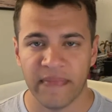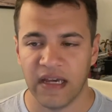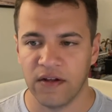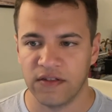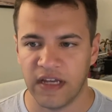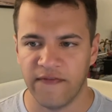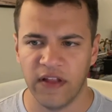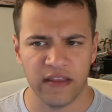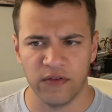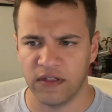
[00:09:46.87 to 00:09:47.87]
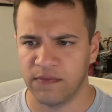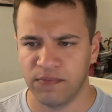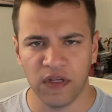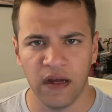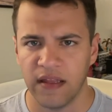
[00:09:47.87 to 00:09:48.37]
And there's, I feel like there was a
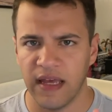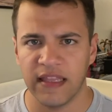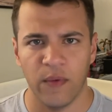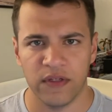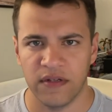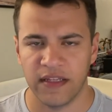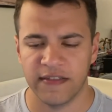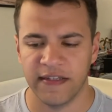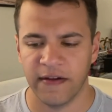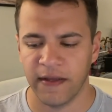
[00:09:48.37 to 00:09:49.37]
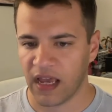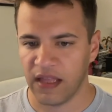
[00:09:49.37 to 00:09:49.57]
ton of that that wasn't necessary.